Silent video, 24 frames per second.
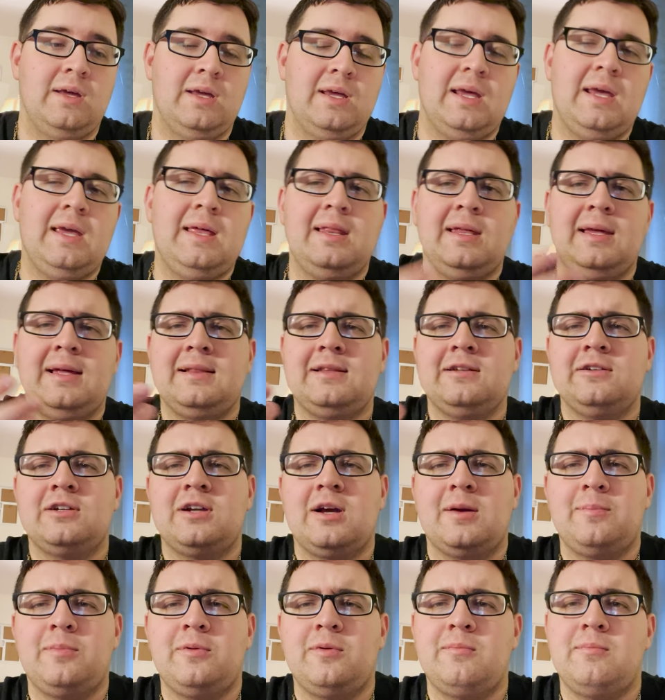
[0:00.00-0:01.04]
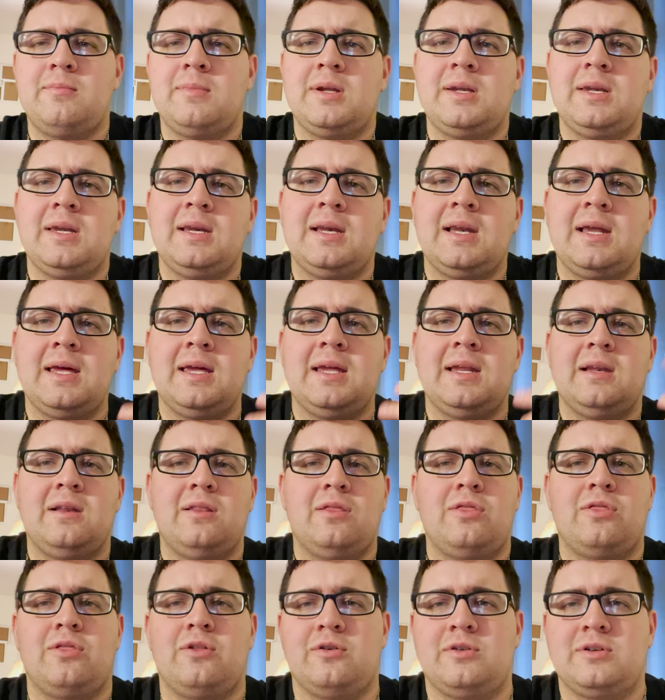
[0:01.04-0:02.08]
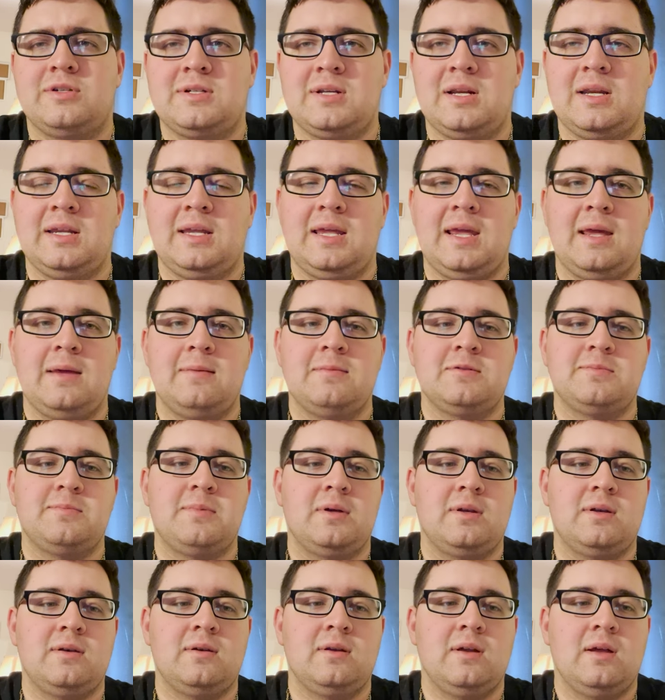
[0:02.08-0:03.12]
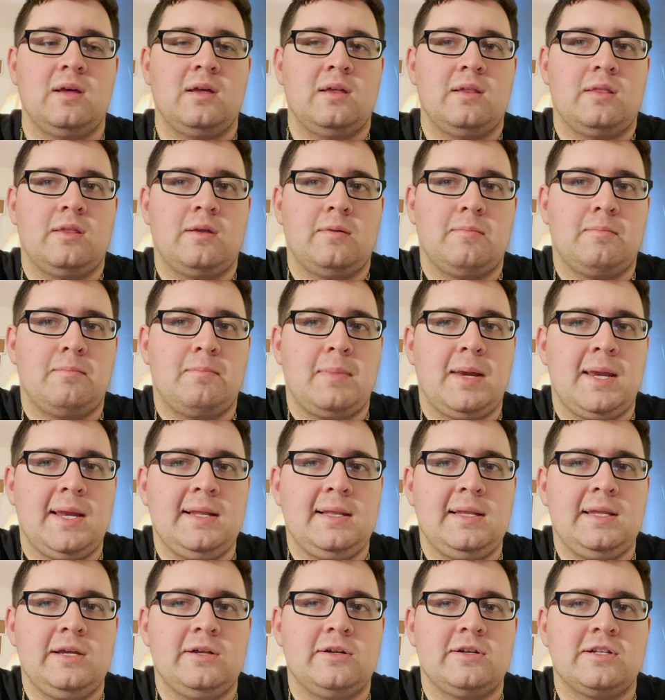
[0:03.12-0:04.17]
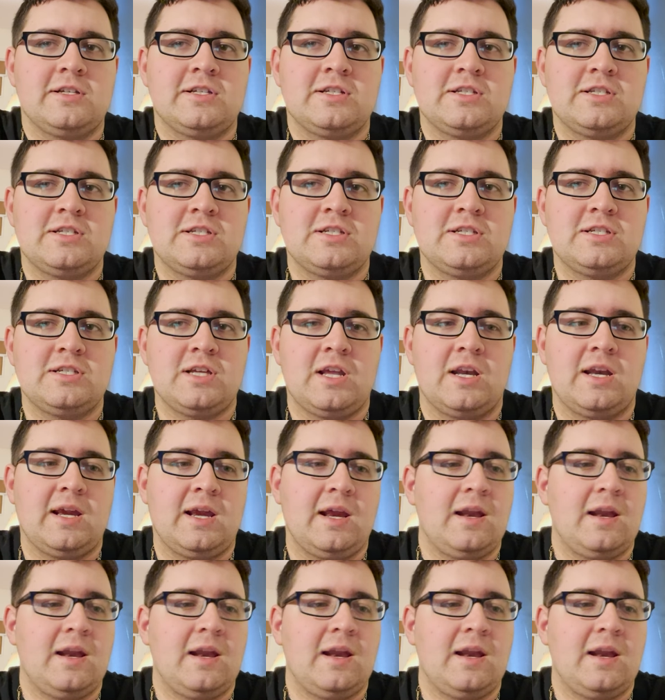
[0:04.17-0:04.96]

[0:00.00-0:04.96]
Yeah, they get their couple Monday night and Thursday night games, but they're mainly on a Sunday.